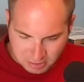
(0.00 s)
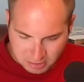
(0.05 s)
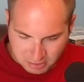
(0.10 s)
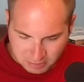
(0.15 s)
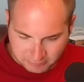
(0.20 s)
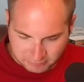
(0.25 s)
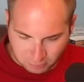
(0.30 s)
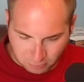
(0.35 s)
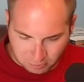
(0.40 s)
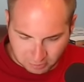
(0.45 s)

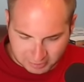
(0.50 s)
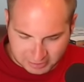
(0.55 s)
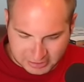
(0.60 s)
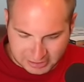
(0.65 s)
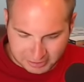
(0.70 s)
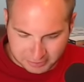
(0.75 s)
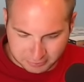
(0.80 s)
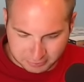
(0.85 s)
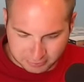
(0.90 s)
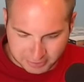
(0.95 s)
For King
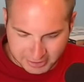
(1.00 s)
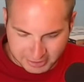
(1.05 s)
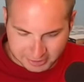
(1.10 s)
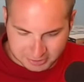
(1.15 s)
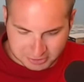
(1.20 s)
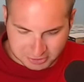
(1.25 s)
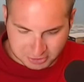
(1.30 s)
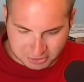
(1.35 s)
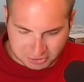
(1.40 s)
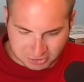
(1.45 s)
of the
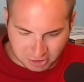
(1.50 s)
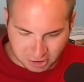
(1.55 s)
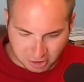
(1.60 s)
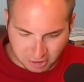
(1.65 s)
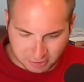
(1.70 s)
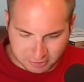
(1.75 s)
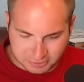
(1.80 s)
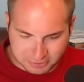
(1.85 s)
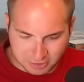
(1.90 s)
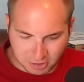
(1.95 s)
Rings to
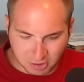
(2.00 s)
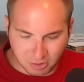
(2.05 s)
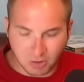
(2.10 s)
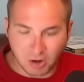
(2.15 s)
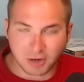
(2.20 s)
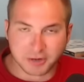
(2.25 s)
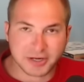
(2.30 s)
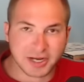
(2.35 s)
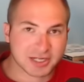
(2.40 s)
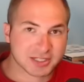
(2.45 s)
start. So
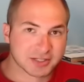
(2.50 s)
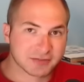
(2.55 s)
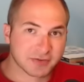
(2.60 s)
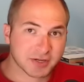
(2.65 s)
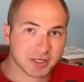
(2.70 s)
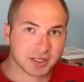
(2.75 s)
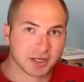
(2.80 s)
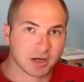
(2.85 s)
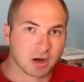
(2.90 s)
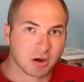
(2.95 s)
our next
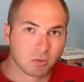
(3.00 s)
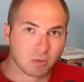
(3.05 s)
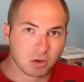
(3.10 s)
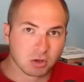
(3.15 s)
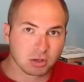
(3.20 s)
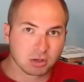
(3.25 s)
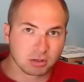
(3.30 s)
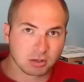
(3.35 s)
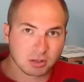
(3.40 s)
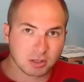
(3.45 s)
video
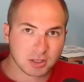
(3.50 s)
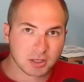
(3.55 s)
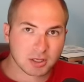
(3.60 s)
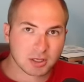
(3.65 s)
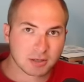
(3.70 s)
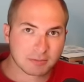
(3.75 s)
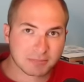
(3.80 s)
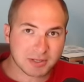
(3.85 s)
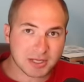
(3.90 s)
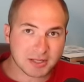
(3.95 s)
will
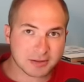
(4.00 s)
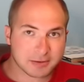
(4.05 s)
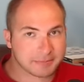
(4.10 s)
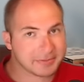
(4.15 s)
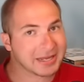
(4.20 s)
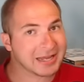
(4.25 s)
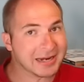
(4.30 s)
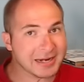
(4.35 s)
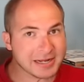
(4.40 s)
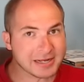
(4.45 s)
be the
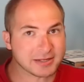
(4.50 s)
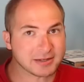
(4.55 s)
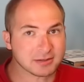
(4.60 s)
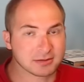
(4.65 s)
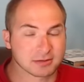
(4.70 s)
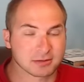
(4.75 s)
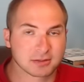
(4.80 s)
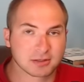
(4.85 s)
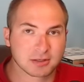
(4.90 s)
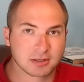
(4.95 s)
beginning
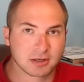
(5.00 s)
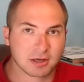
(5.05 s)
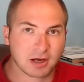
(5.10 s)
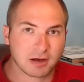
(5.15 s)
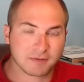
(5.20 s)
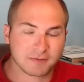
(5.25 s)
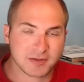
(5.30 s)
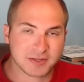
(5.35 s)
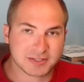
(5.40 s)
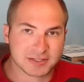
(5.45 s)

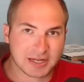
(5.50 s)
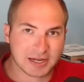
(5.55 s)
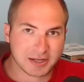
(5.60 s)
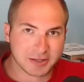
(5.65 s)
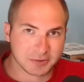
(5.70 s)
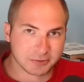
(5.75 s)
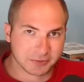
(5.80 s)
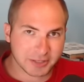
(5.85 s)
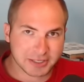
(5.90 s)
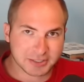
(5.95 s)
of this King of
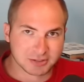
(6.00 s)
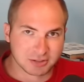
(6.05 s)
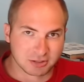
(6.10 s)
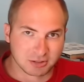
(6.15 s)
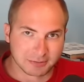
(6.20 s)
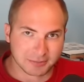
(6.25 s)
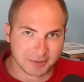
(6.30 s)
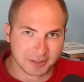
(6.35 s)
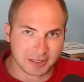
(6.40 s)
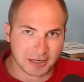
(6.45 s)
the Ring
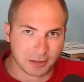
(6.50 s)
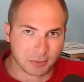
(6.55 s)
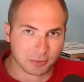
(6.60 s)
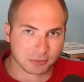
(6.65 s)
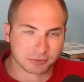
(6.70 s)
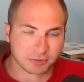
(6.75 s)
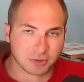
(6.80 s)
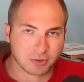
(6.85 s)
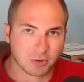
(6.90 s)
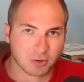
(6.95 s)
tournament. I will
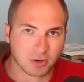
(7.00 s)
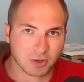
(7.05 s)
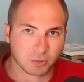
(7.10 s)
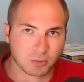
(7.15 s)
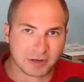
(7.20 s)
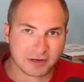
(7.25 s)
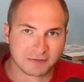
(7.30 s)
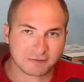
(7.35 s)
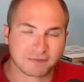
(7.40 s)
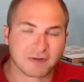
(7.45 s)
record
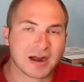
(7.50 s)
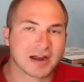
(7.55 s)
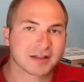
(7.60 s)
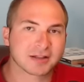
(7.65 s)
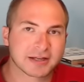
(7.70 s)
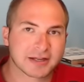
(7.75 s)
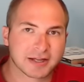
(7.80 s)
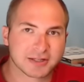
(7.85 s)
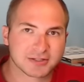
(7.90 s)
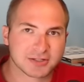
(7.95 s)
when it
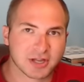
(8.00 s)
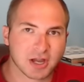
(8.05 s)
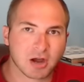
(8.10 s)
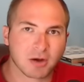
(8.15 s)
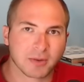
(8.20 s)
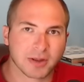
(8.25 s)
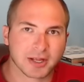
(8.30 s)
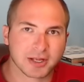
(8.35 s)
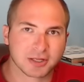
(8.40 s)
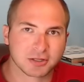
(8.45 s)
finally gets
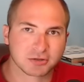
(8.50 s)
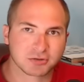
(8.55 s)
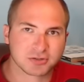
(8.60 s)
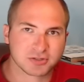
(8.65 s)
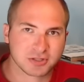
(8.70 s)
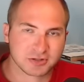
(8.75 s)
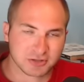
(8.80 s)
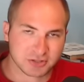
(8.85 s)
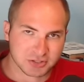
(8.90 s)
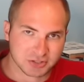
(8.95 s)
going, and you'll
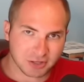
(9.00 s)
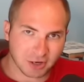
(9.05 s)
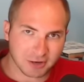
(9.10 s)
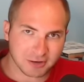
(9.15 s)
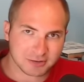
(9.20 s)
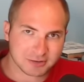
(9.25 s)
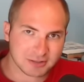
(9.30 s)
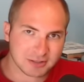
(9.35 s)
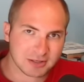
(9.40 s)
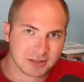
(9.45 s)
see the
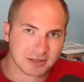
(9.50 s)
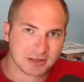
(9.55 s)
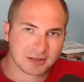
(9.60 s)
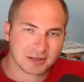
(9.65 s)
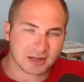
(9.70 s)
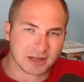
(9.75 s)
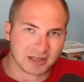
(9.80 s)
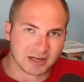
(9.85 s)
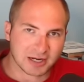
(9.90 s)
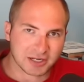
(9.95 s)
start,
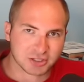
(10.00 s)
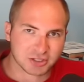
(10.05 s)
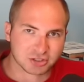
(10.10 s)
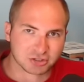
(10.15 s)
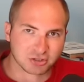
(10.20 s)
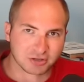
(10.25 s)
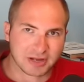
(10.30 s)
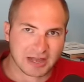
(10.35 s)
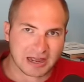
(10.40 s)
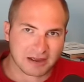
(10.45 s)
and I
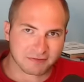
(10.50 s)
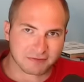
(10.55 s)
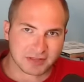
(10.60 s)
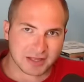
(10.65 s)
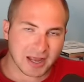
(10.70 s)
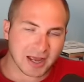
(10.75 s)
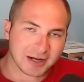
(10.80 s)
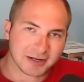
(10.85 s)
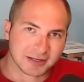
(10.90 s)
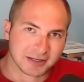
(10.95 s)
should have the
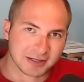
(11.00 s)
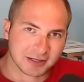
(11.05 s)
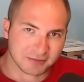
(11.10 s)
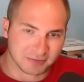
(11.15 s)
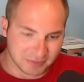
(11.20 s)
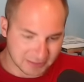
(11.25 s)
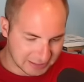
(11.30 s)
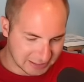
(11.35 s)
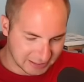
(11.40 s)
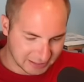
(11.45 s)
ending of
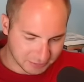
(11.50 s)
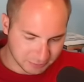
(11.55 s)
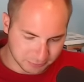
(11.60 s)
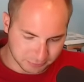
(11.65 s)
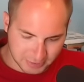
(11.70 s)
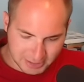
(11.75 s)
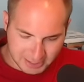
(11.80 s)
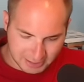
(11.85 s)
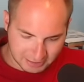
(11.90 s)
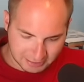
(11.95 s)
the King of the
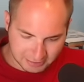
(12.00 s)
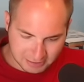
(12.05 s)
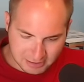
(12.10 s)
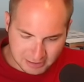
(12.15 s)
Ring.